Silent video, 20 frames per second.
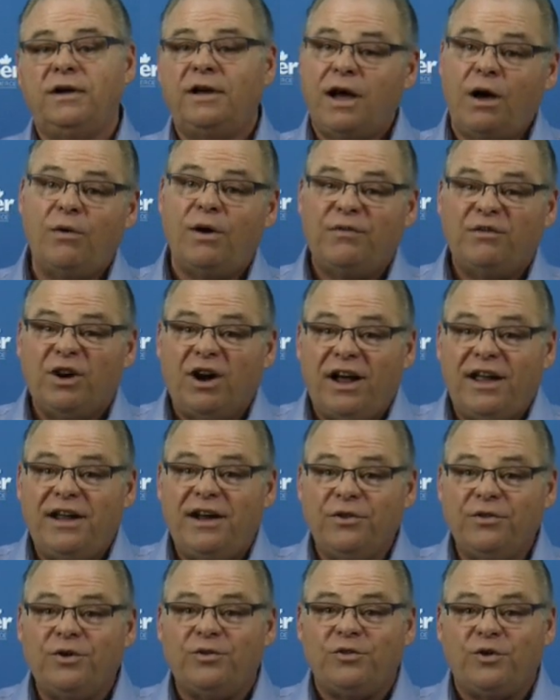However, I
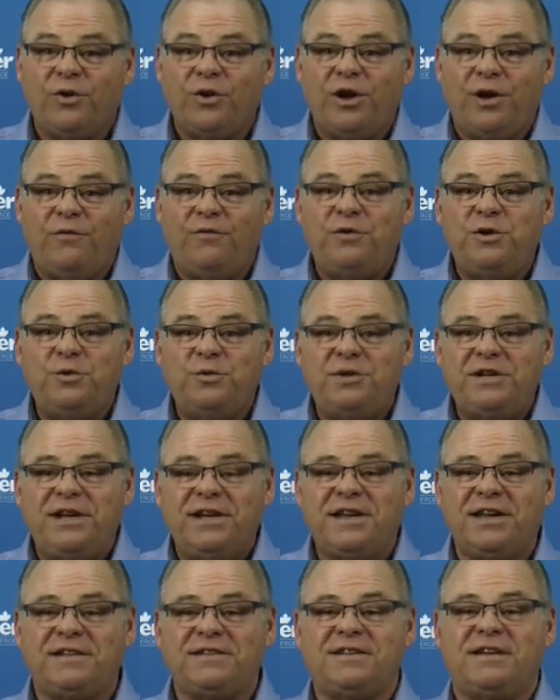hear there's only a few
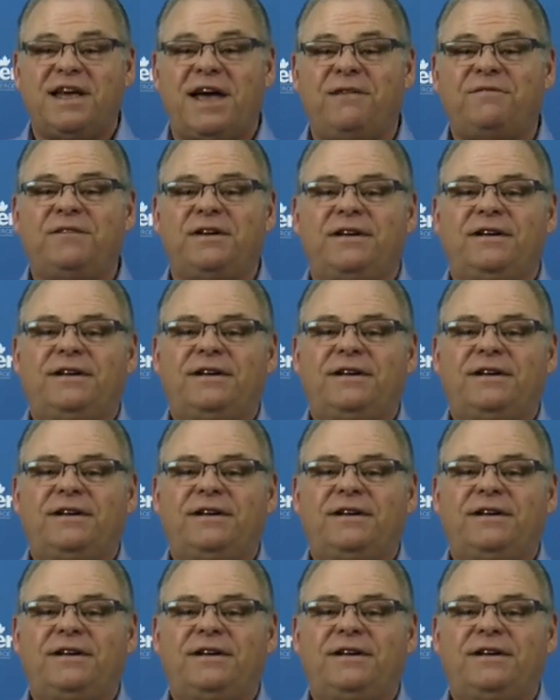tickets left.